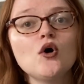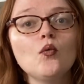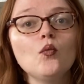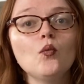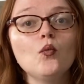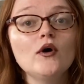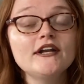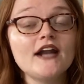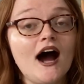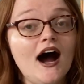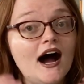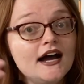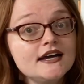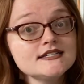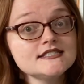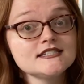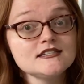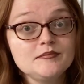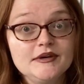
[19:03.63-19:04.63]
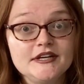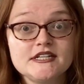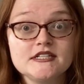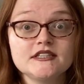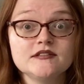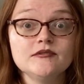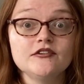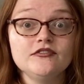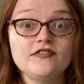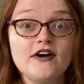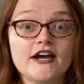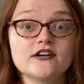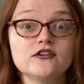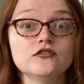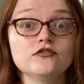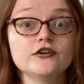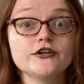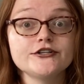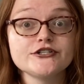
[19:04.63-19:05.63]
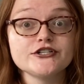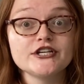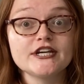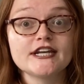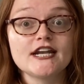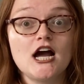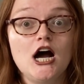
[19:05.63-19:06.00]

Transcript: when I submitted the final version